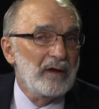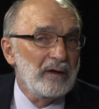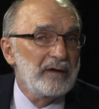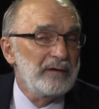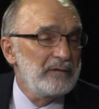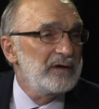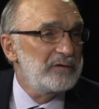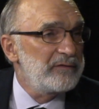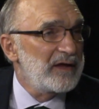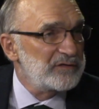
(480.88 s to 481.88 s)
in
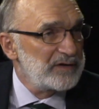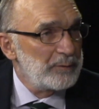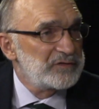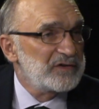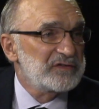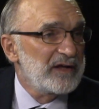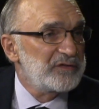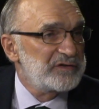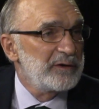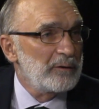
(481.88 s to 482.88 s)
2000. That was just
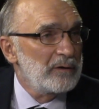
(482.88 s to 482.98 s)
last year.